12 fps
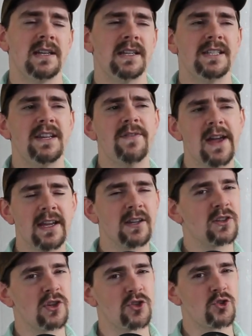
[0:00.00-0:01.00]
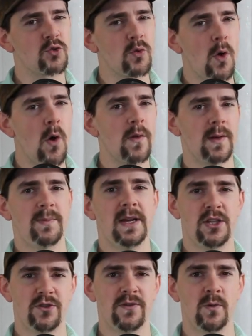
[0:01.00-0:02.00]
to see if I can control the
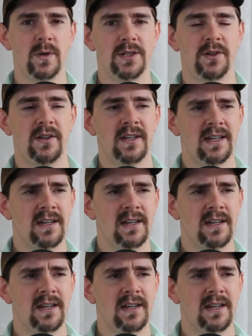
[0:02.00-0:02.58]
pitch of the whistle.